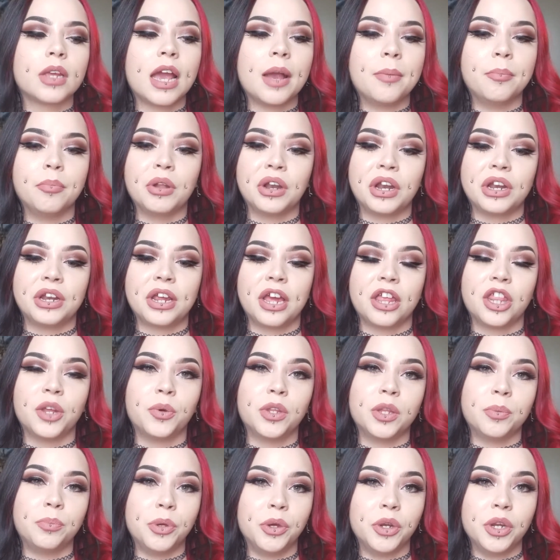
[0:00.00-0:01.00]
and blend it together
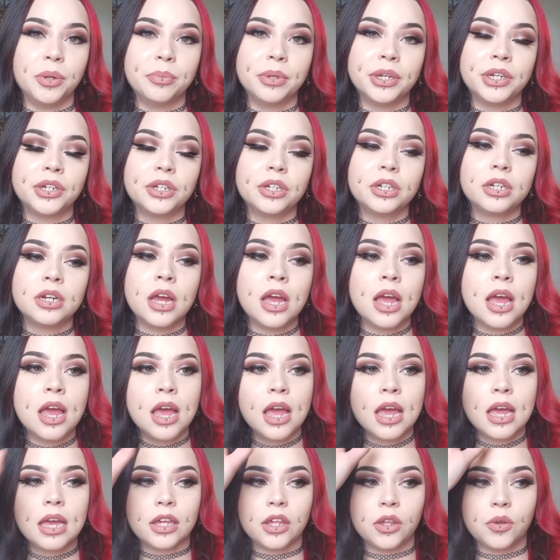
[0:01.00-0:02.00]
with a beauty blender.
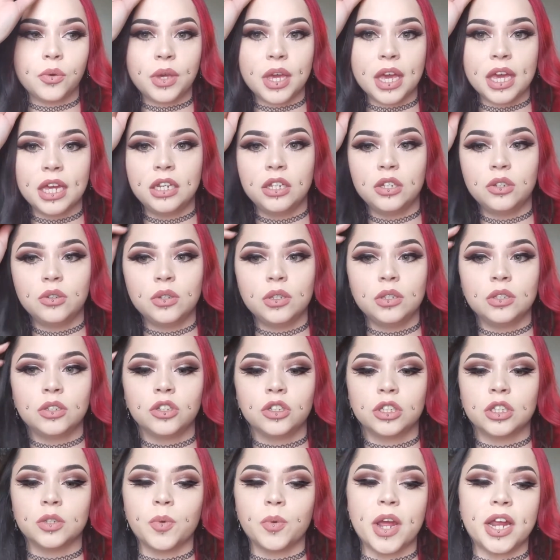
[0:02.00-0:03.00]
You can use
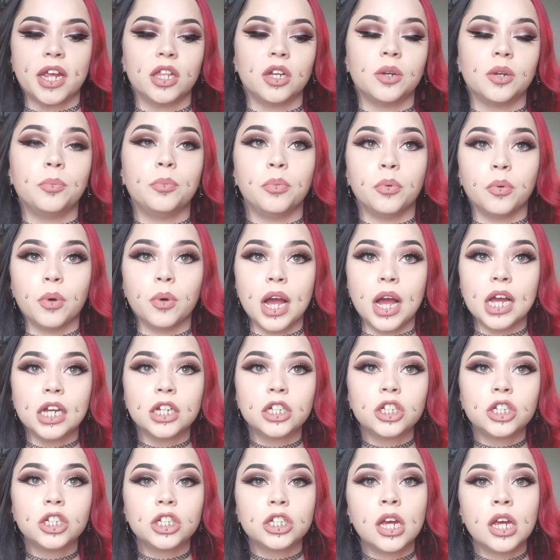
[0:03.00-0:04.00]
just a regular
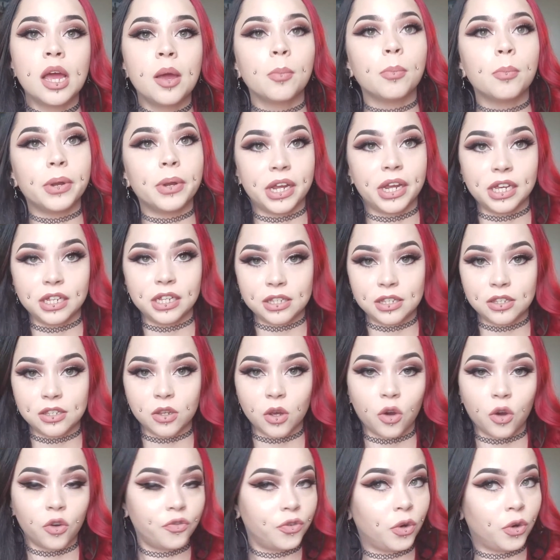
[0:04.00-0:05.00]
brush, but it is
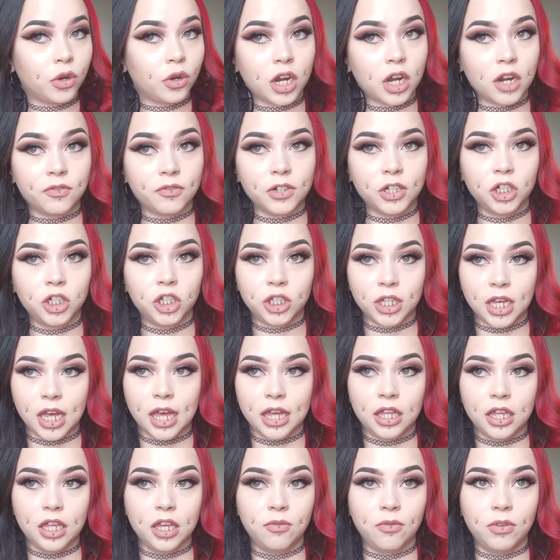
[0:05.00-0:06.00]
so full coverage
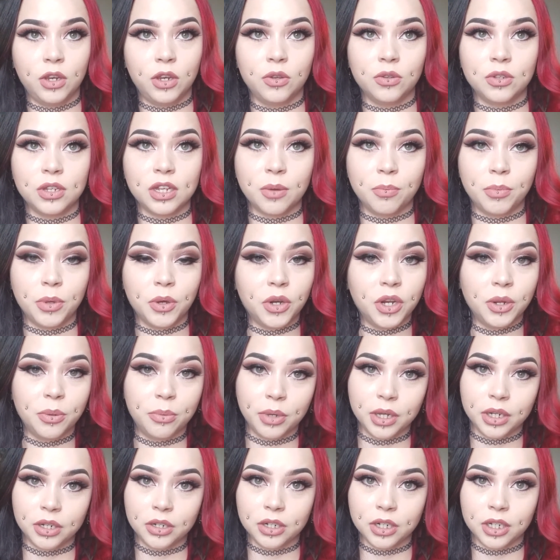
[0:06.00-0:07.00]
that even using a beauty
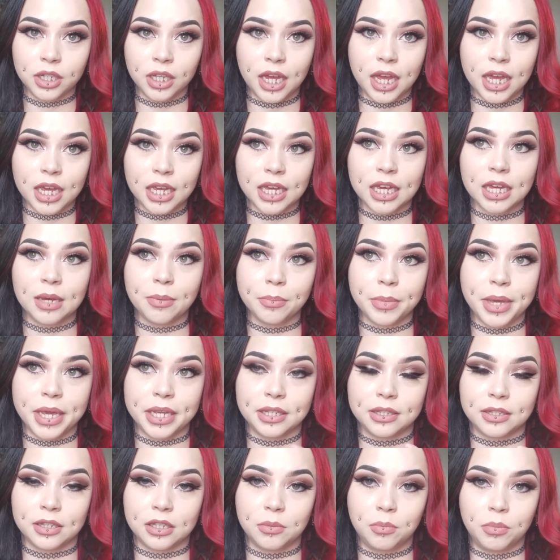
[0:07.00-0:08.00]
blender, like, it
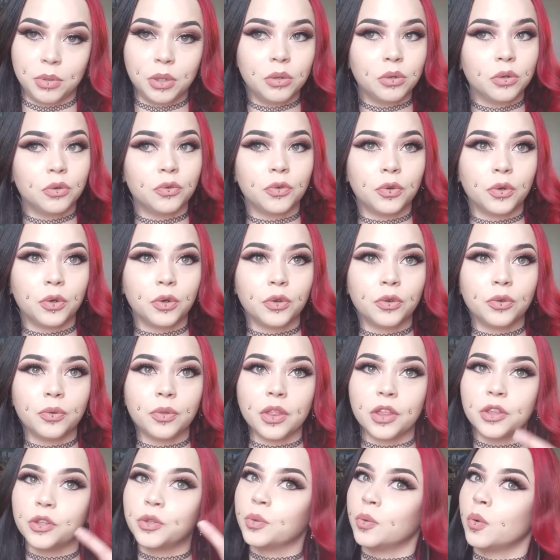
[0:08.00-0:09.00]
makes this beautiful.
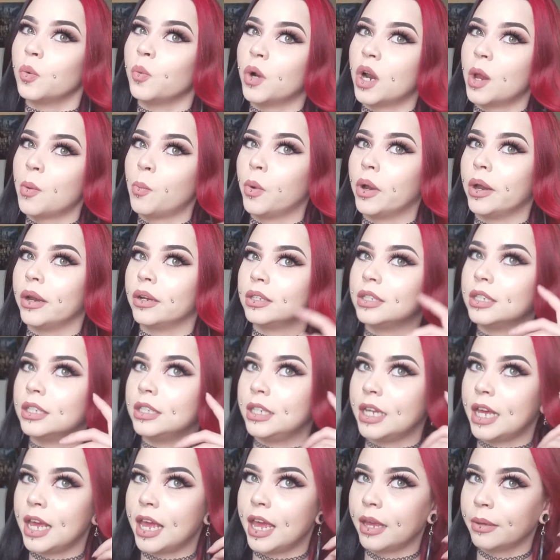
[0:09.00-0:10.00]
It's what I'm wearing
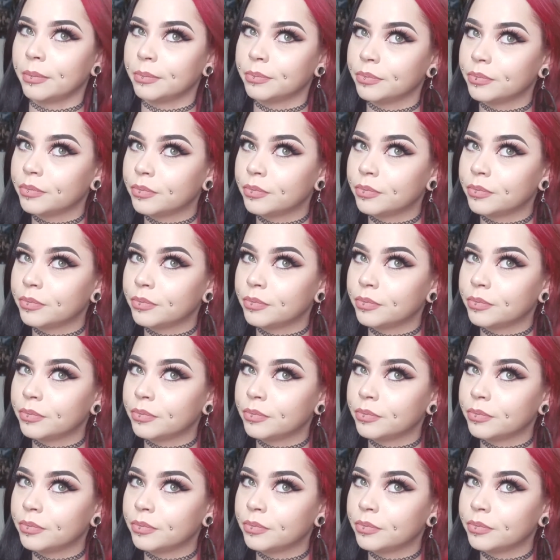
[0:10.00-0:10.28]
today.